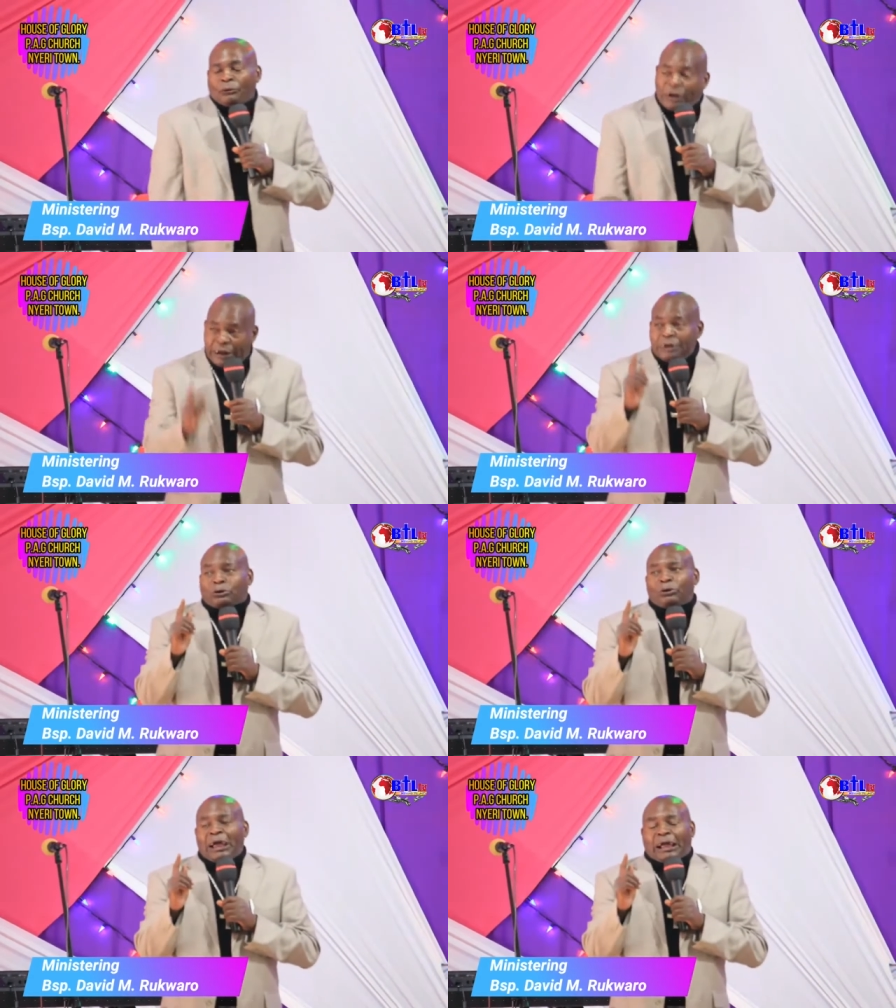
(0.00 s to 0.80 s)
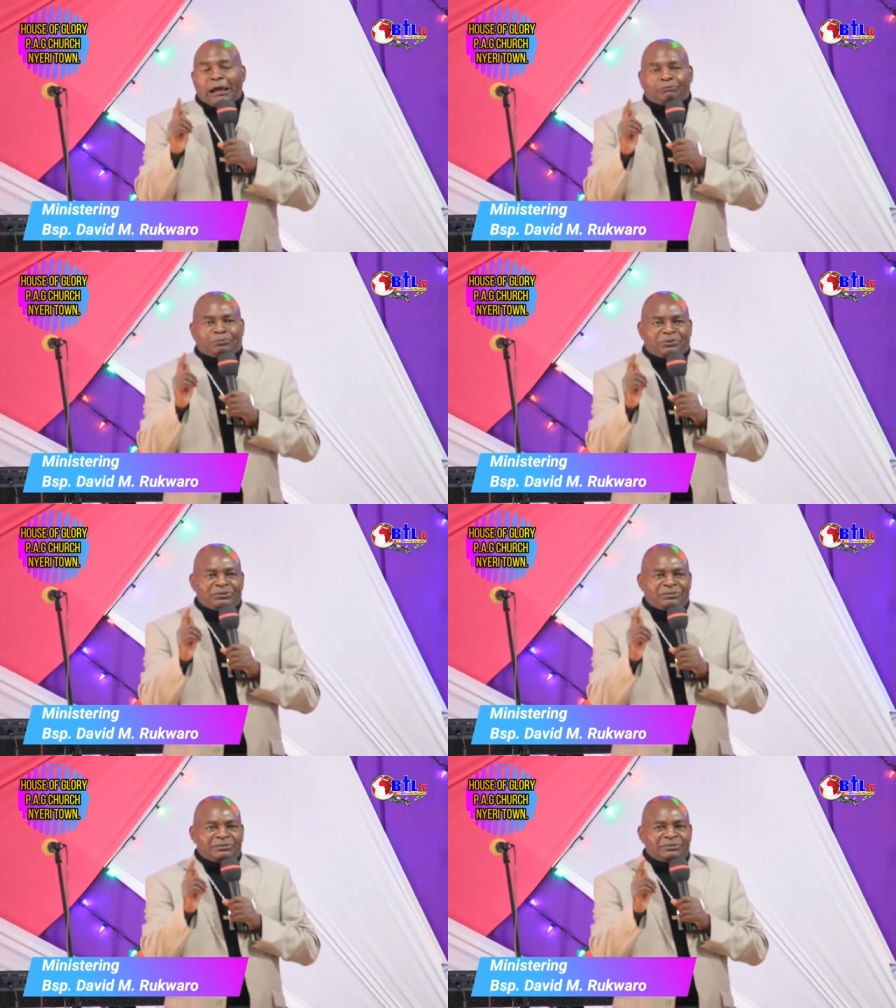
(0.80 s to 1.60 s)
We need to wake up
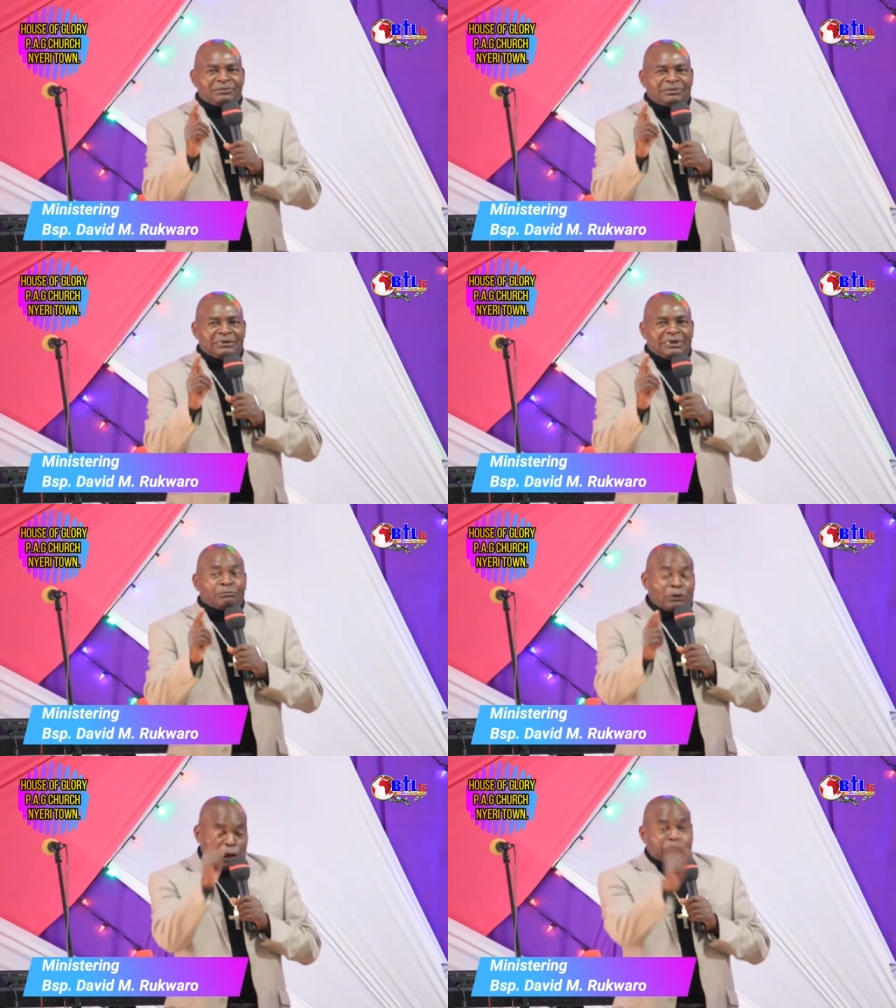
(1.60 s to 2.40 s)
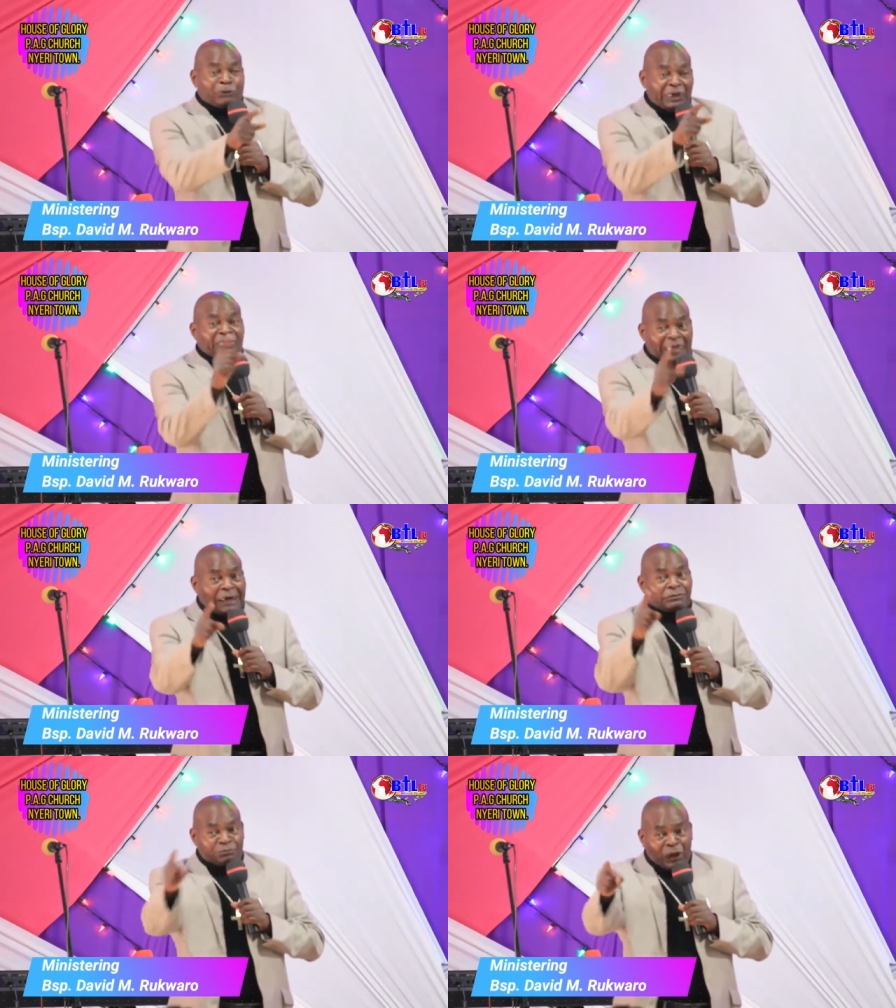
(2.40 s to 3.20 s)
because faith
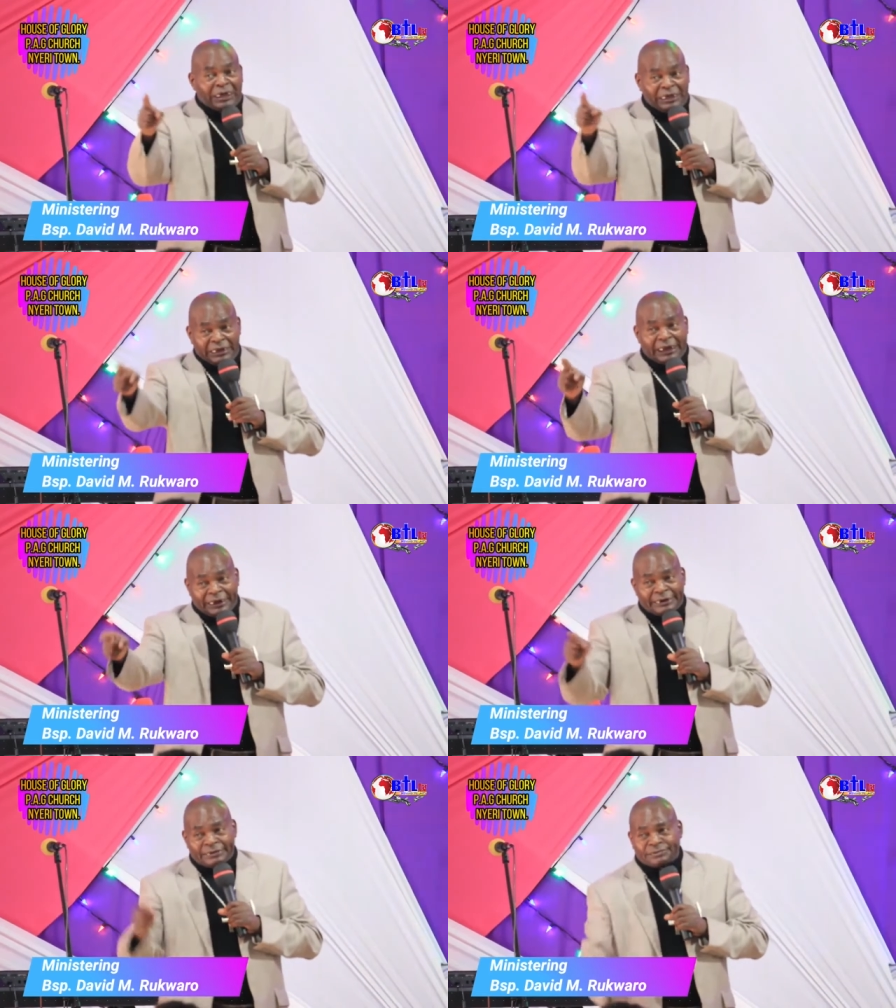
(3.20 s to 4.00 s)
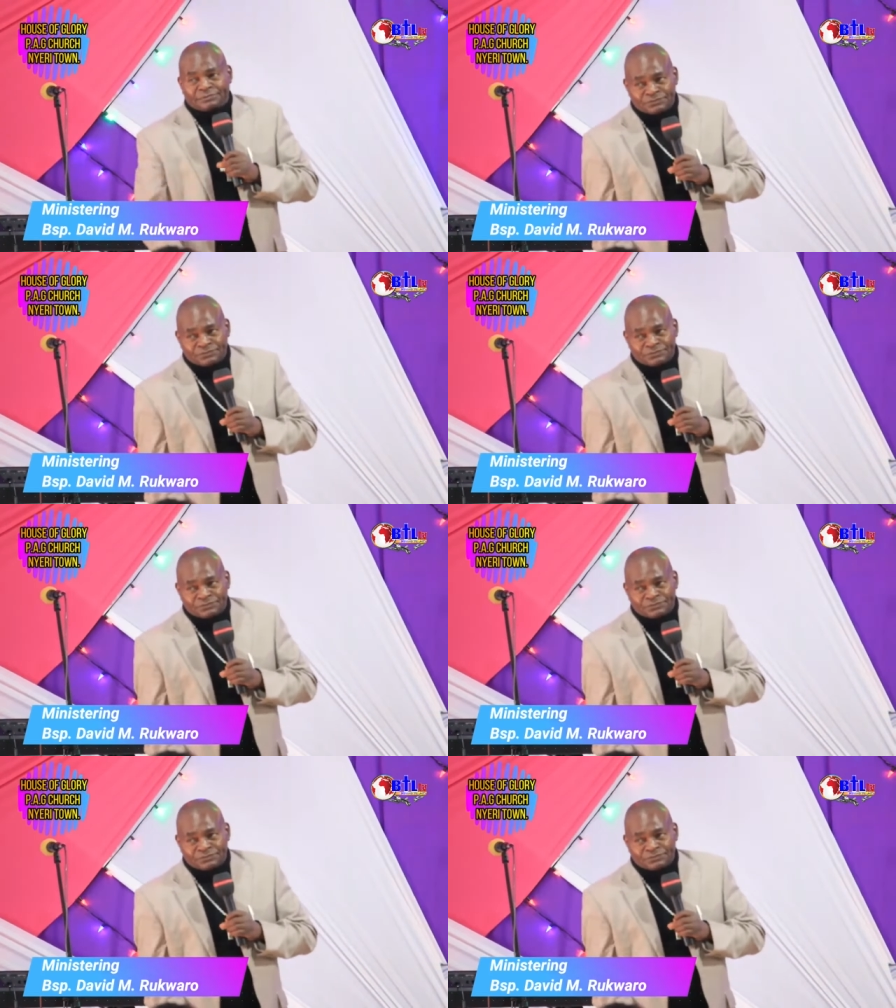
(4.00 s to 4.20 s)
comes by hearing.